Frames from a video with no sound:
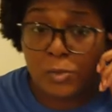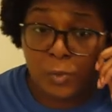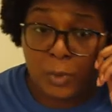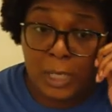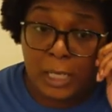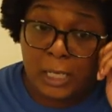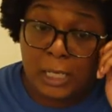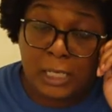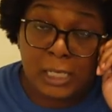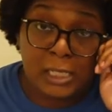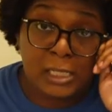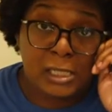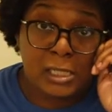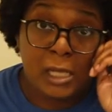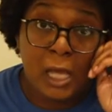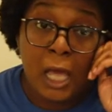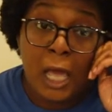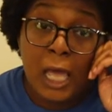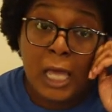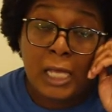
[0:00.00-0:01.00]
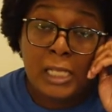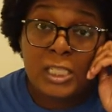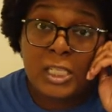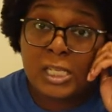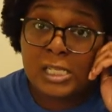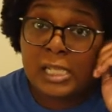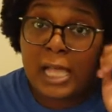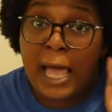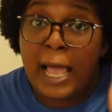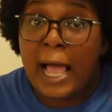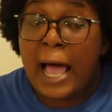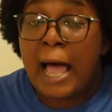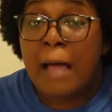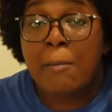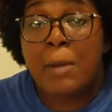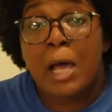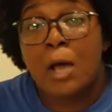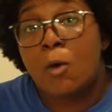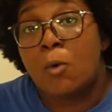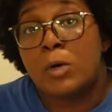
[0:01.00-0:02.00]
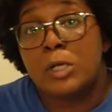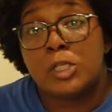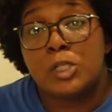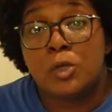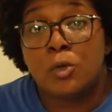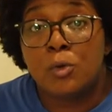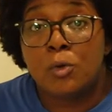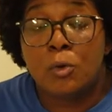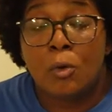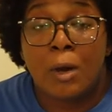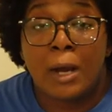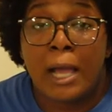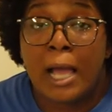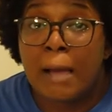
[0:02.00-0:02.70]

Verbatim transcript: read it because she's like, I'm not going to New York.